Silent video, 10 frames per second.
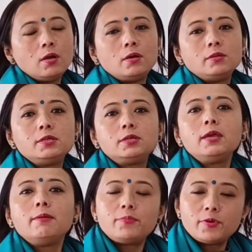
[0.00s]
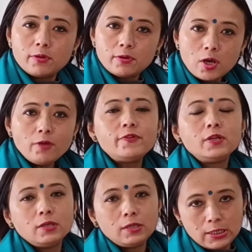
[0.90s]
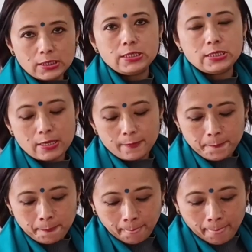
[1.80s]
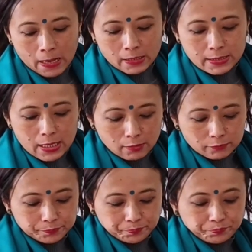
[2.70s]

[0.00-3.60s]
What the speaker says: the emperor of India. Now,